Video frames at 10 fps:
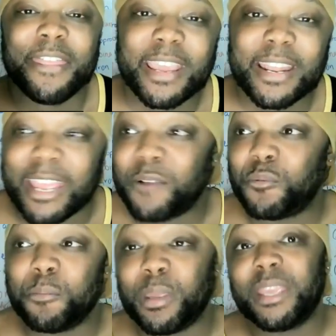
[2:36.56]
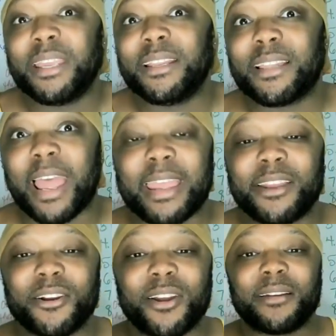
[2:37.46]
then it will be
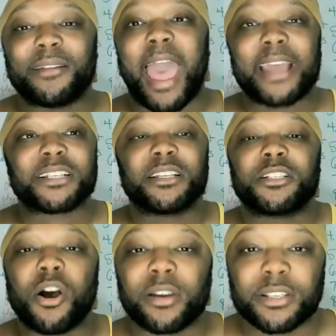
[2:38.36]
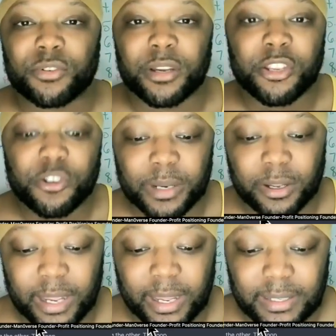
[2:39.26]
like your actually talking to a
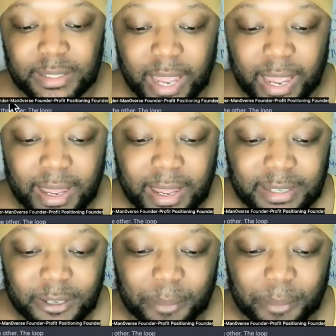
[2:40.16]
human on the other side.